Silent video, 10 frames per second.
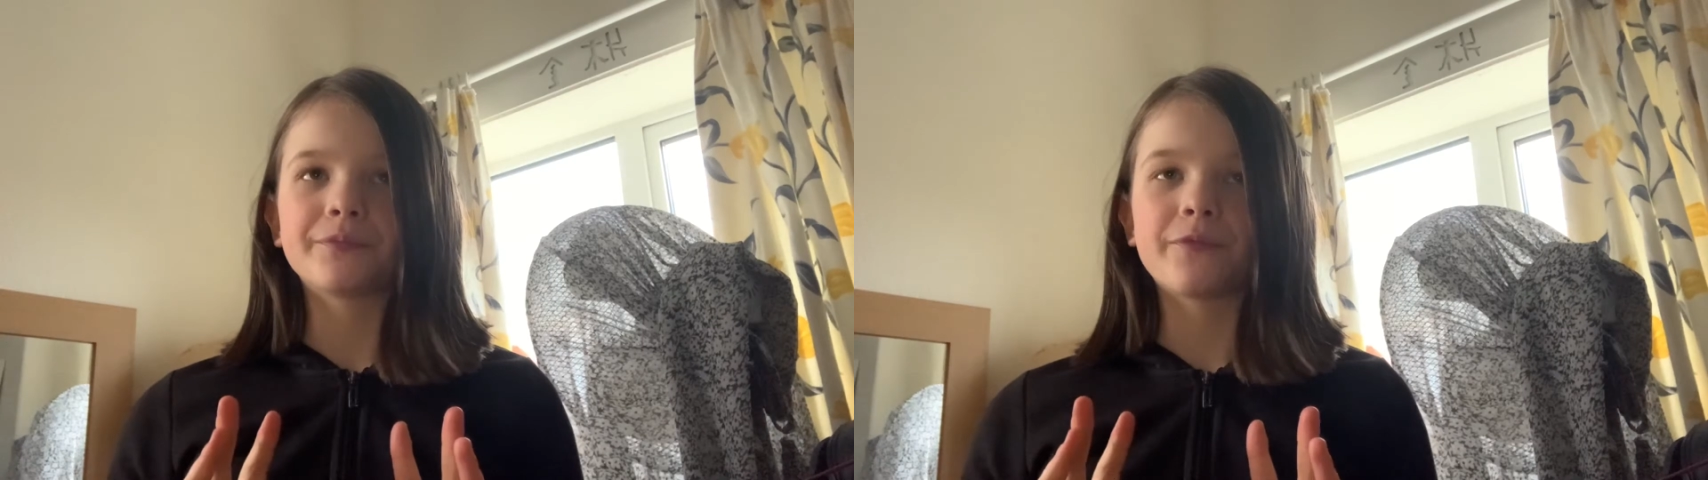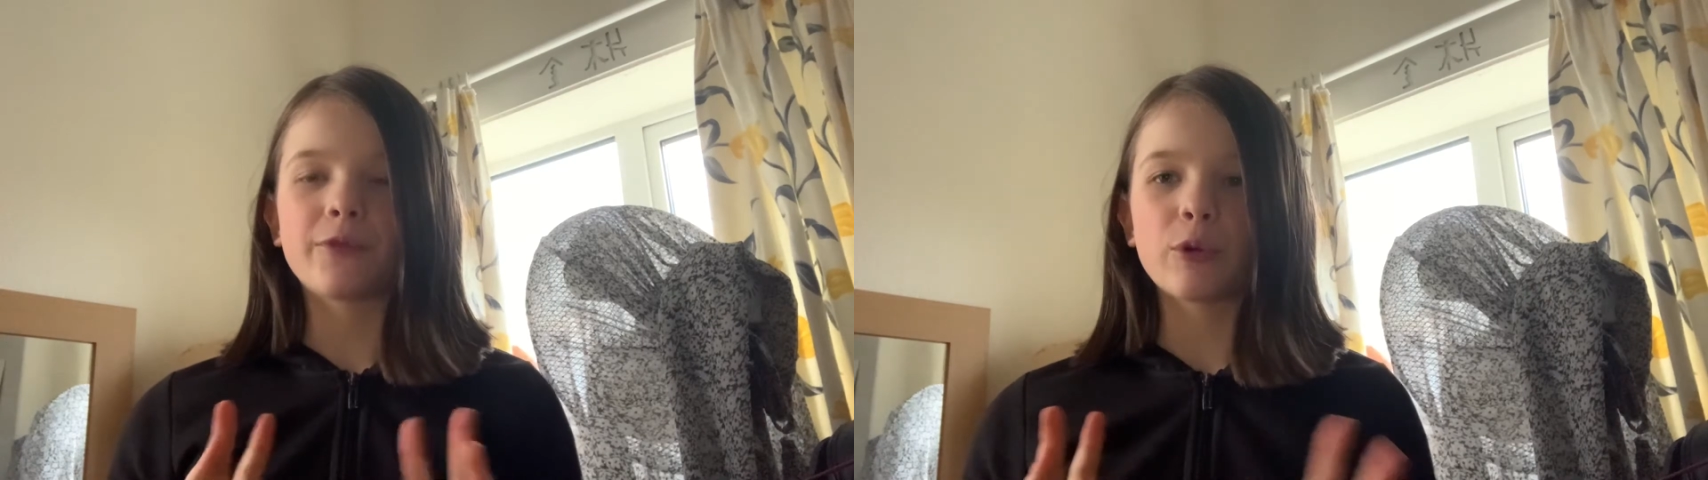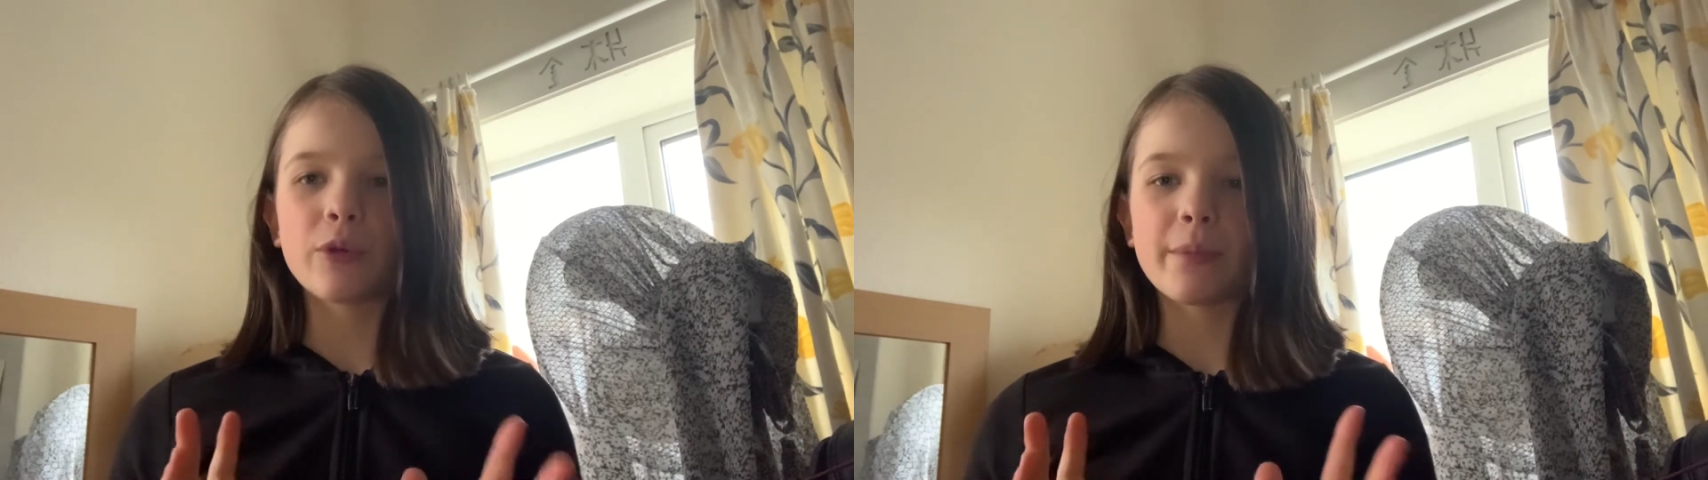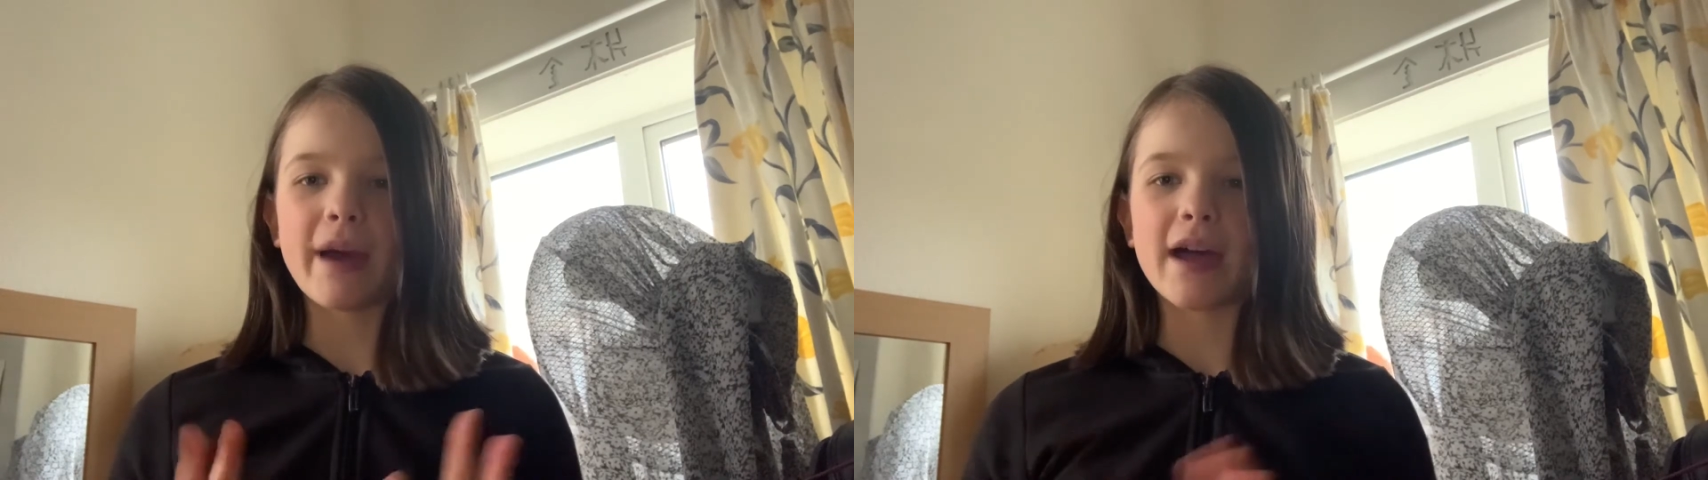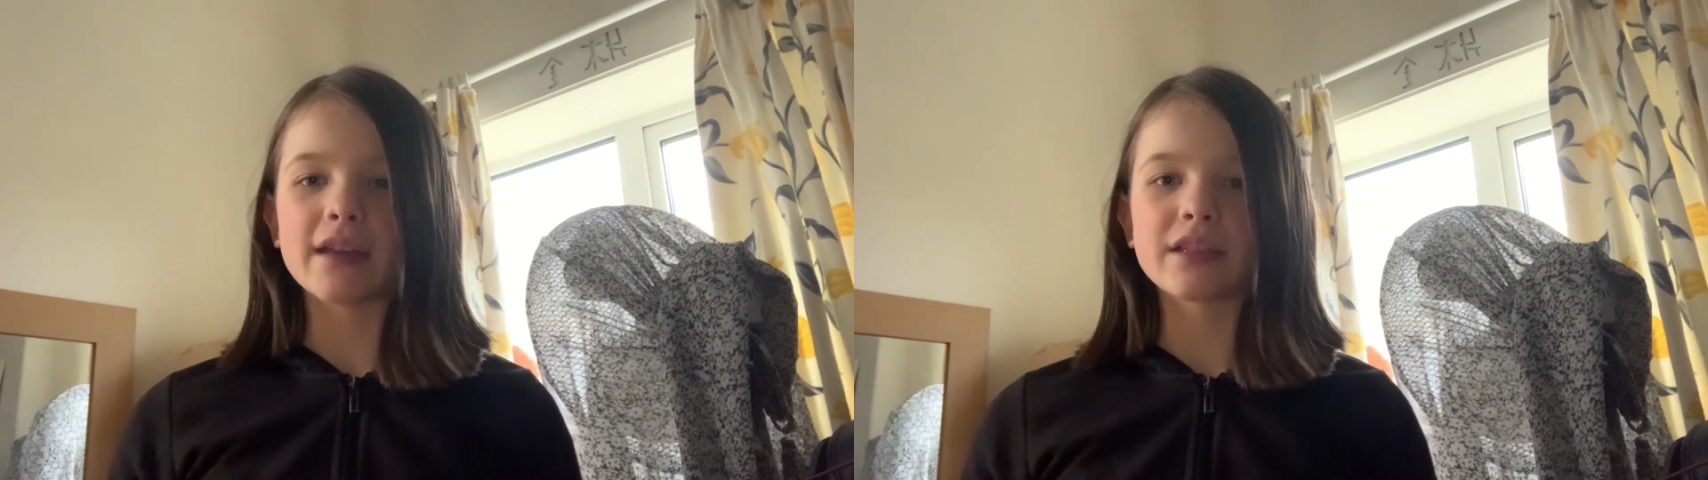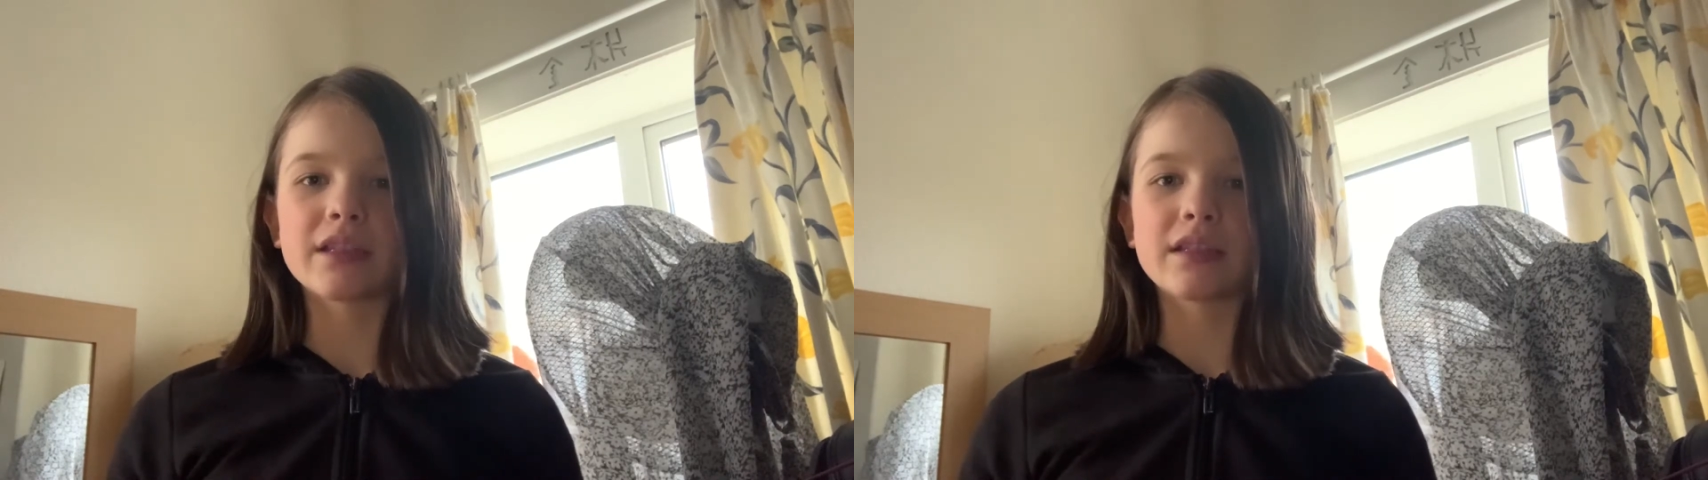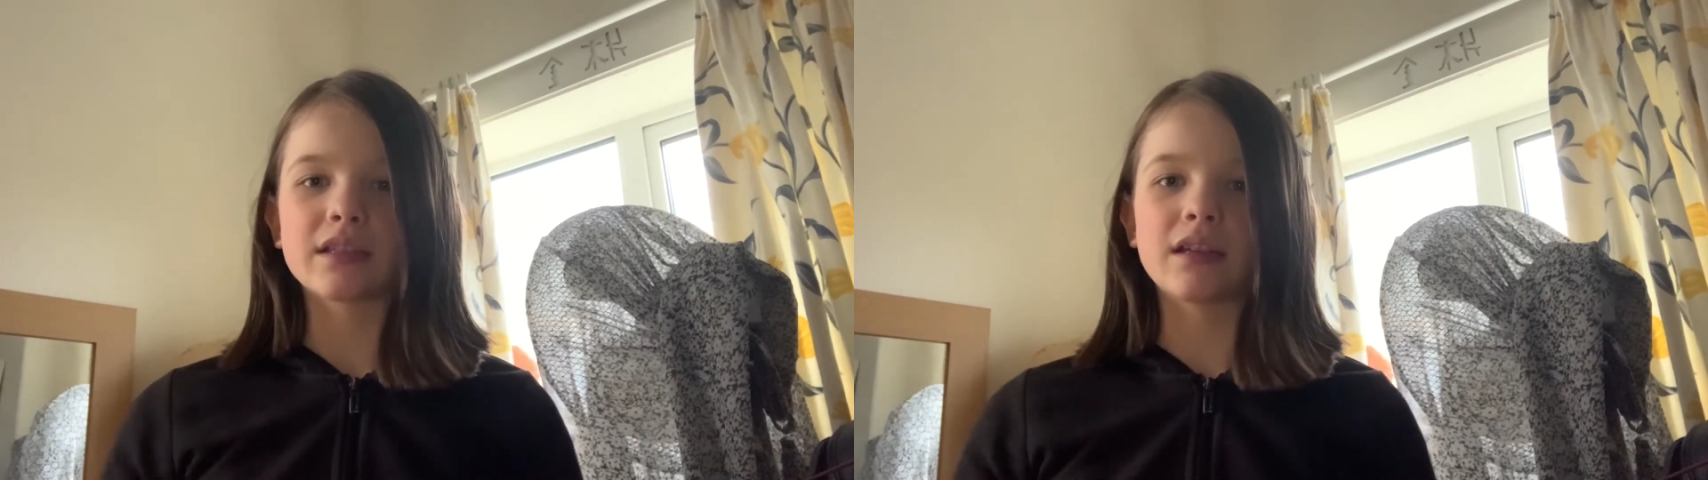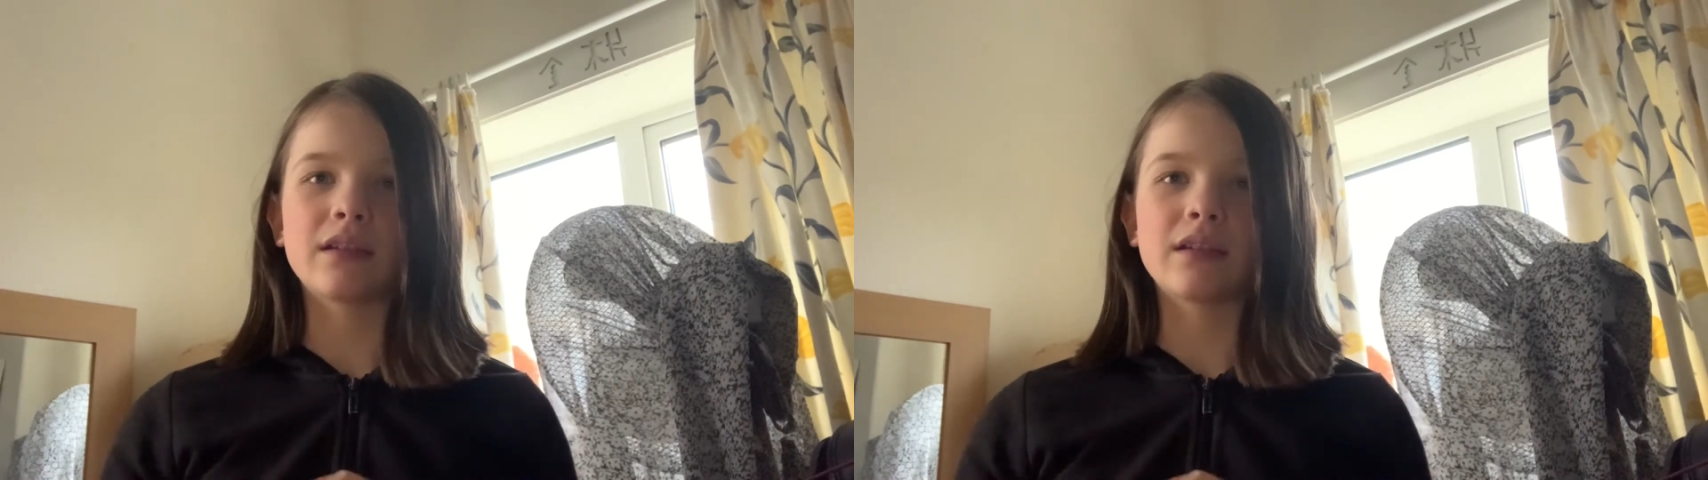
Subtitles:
for the past